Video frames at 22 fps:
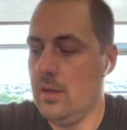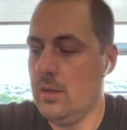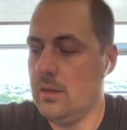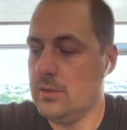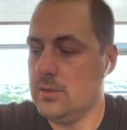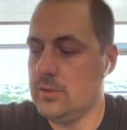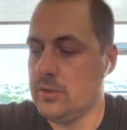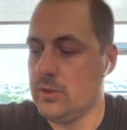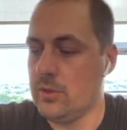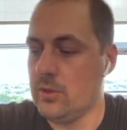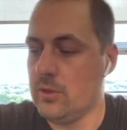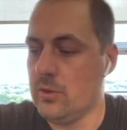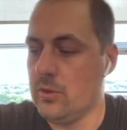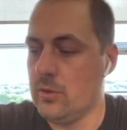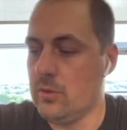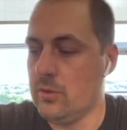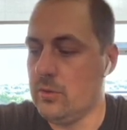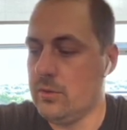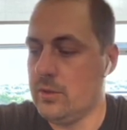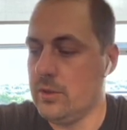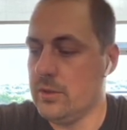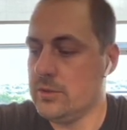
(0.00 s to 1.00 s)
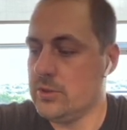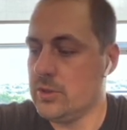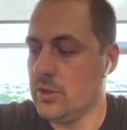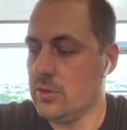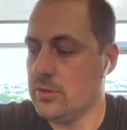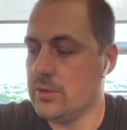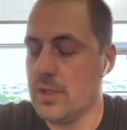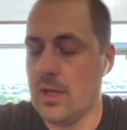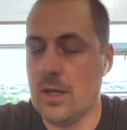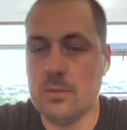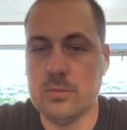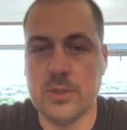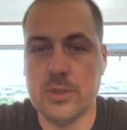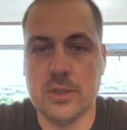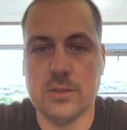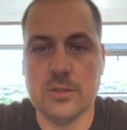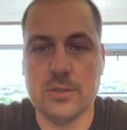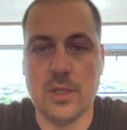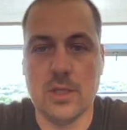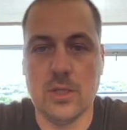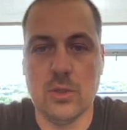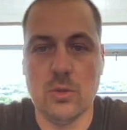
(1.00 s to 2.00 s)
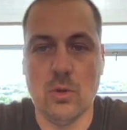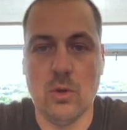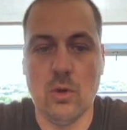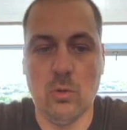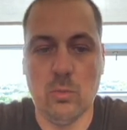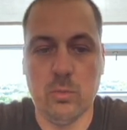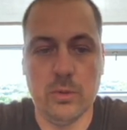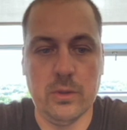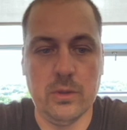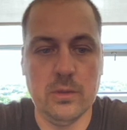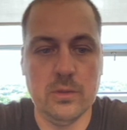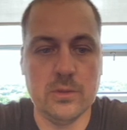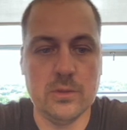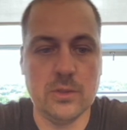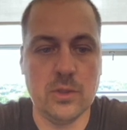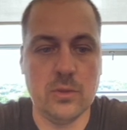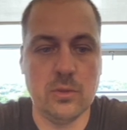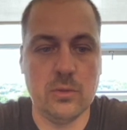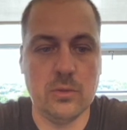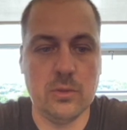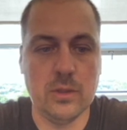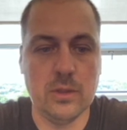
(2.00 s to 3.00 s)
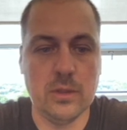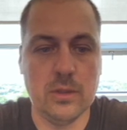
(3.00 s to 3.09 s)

So this shows objects that you open, so